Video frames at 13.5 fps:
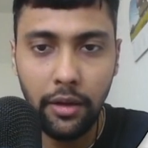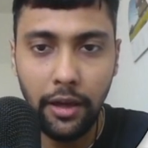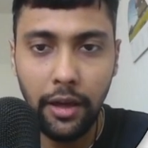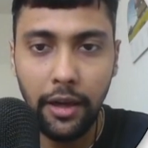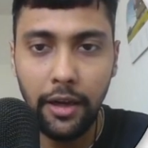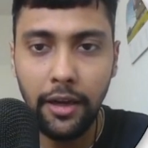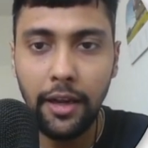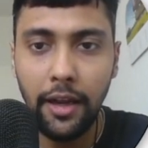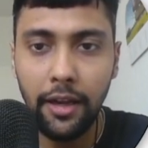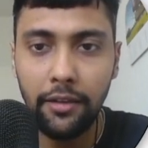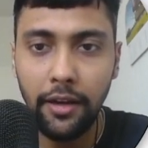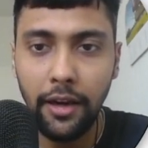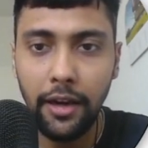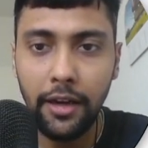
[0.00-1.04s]
n
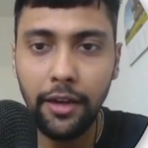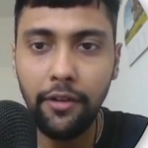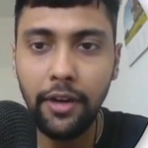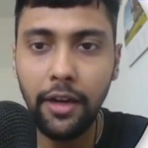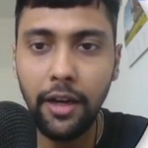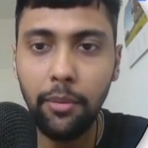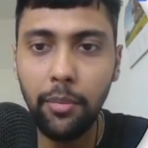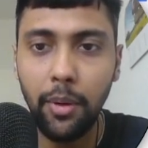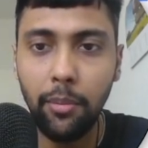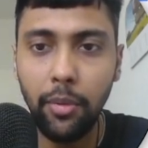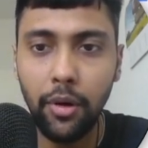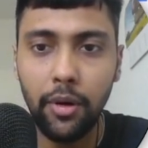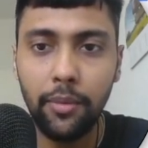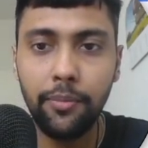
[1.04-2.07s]
dash, and I'll give it a name member.